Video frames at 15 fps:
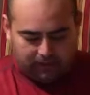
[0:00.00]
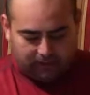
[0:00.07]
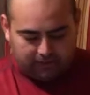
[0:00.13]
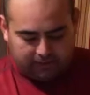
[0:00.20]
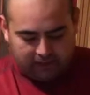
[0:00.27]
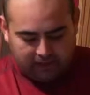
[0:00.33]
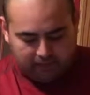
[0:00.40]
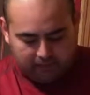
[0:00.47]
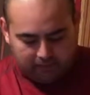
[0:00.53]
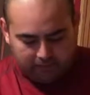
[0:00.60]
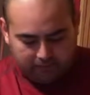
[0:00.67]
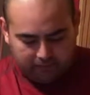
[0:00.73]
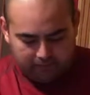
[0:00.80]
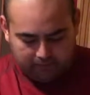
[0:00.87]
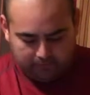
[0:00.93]
like a table.
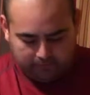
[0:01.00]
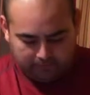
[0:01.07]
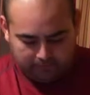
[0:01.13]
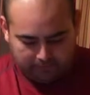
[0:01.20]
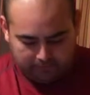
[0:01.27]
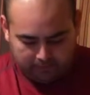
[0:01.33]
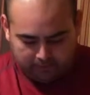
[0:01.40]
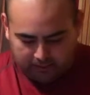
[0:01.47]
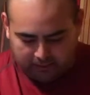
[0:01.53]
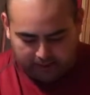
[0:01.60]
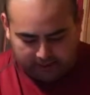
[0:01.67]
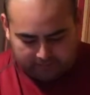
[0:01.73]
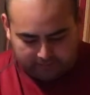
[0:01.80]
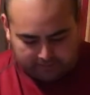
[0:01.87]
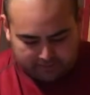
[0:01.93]
I
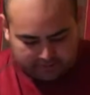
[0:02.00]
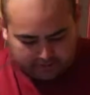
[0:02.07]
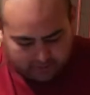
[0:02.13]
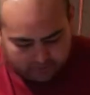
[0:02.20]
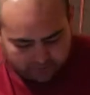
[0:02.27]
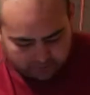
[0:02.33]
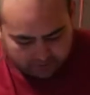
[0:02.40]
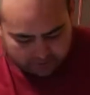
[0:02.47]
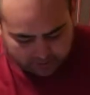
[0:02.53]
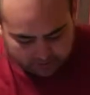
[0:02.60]
have this table in